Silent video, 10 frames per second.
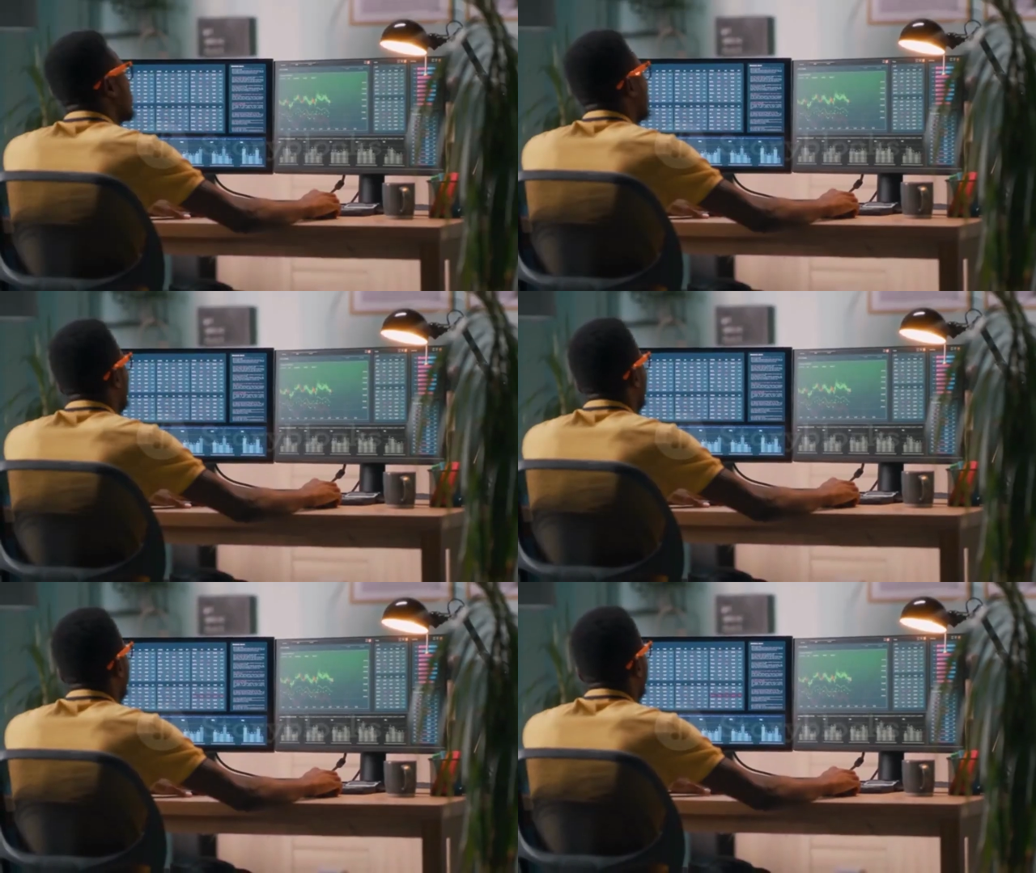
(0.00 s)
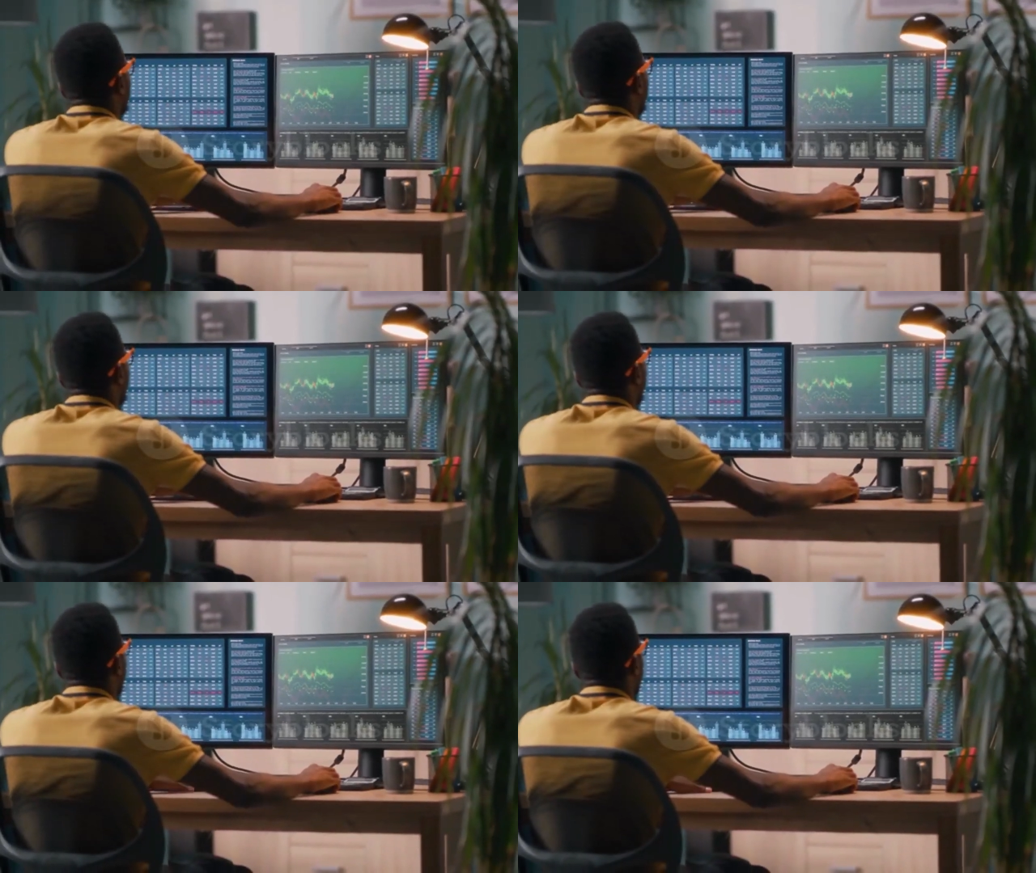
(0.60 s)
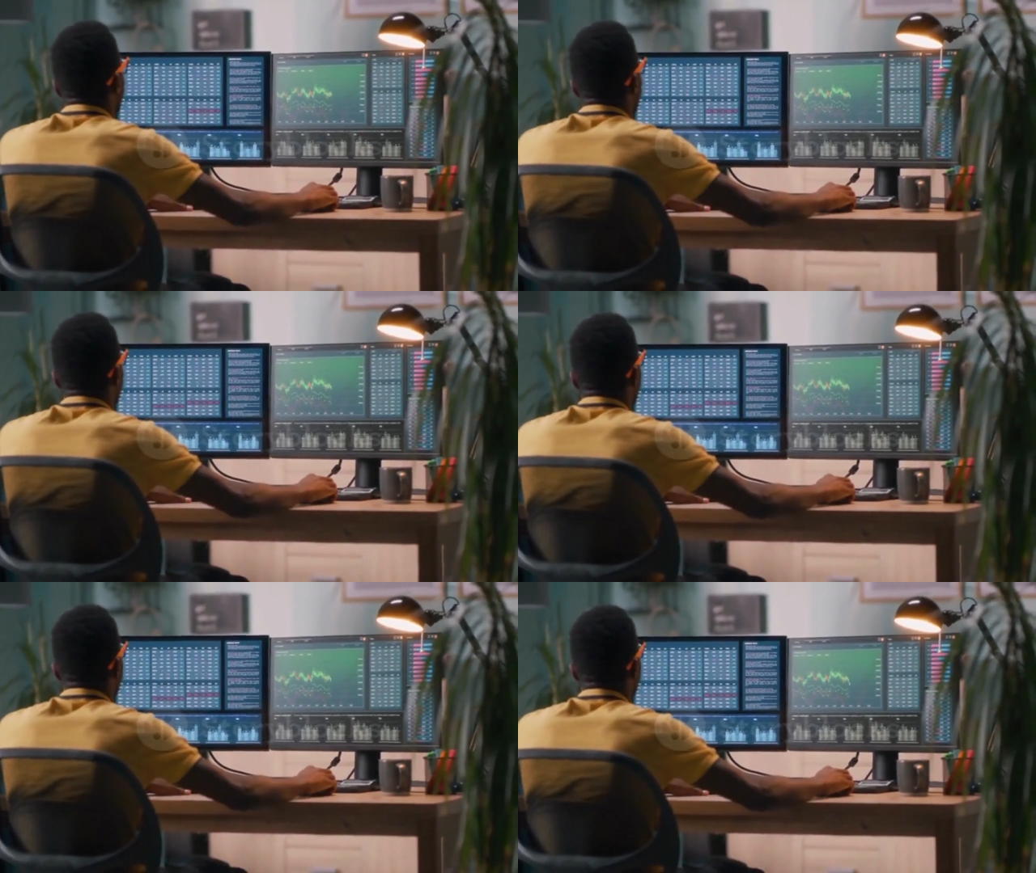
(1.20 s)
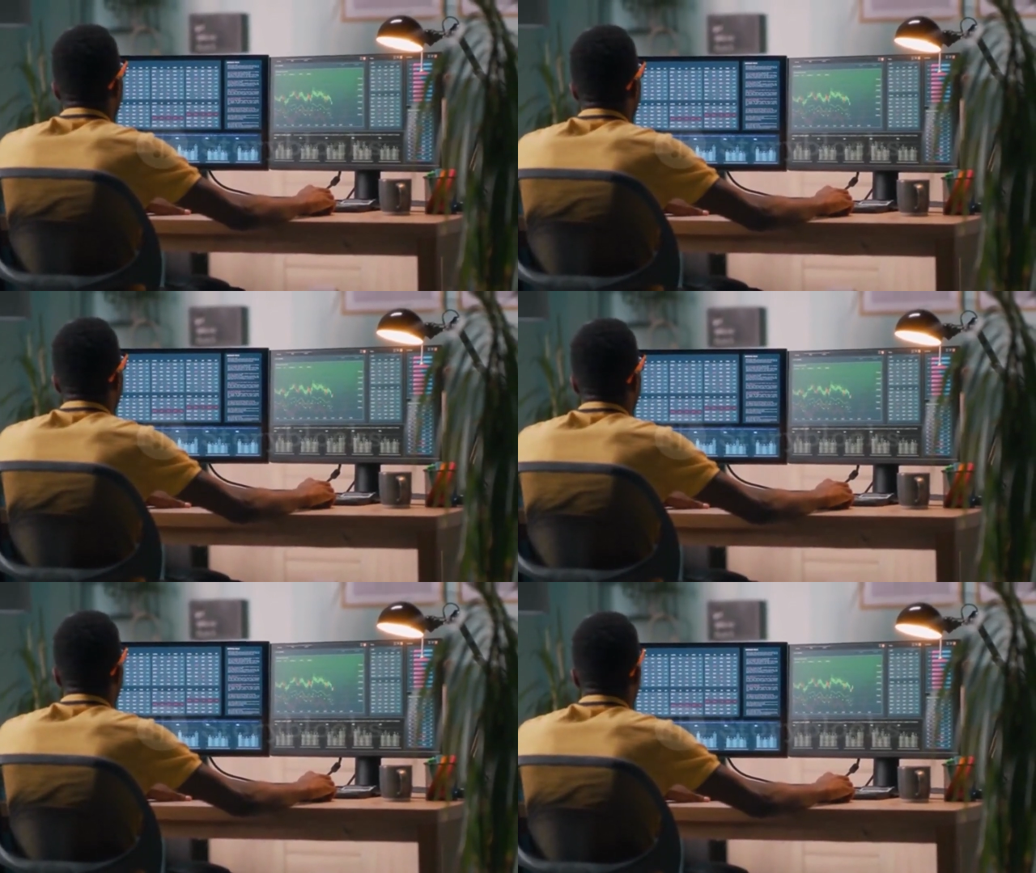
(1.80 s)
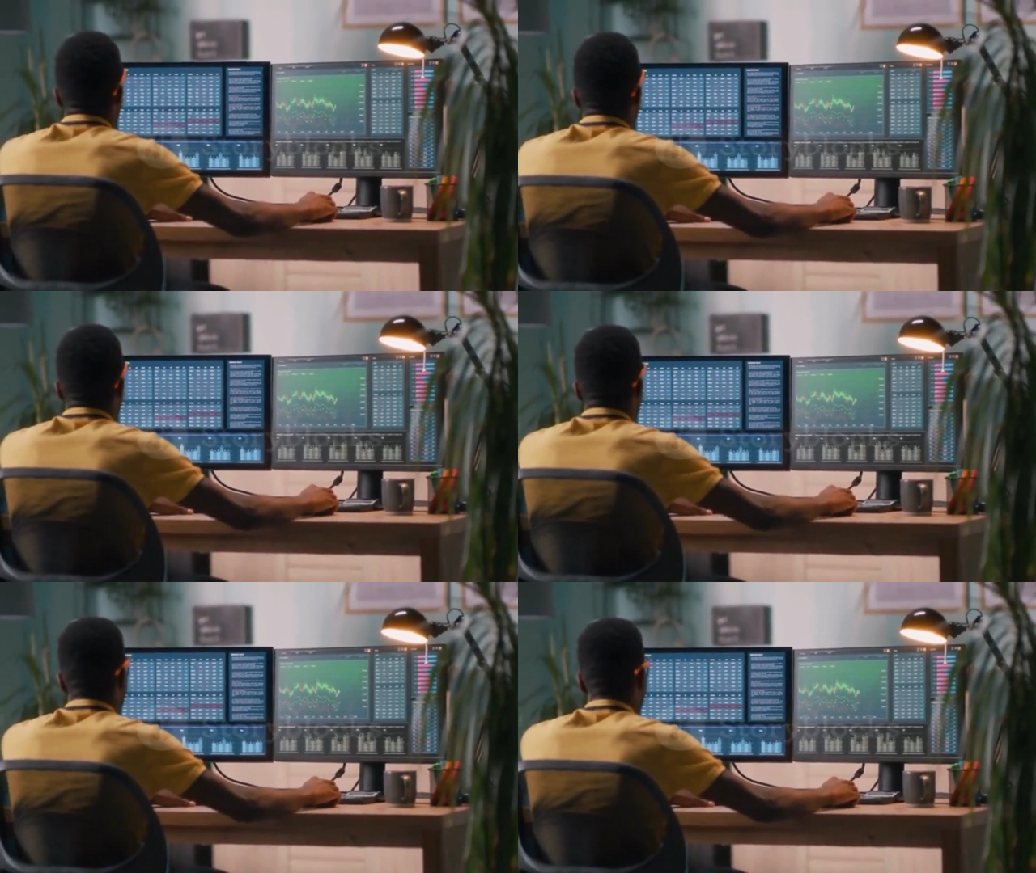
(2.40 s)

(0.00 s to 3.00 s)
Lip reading: No face is visible, so there are no lips to read.